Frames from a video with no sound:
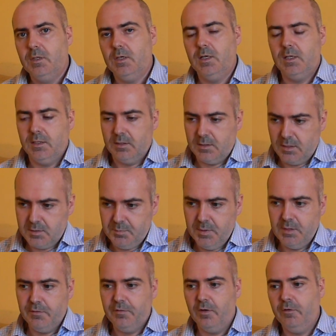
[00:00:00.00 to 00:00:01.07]
and his
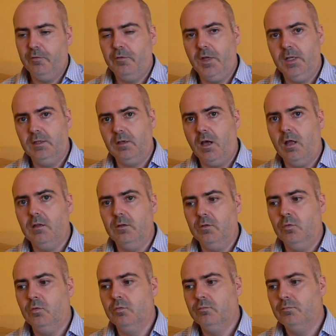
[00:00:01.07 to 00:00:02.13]
paedophile friend Alan
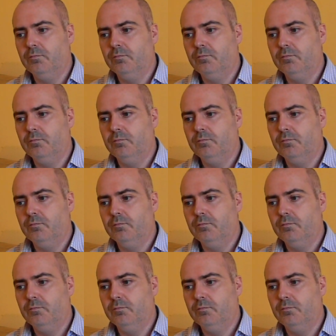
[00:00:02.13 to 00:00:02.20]
Lowe.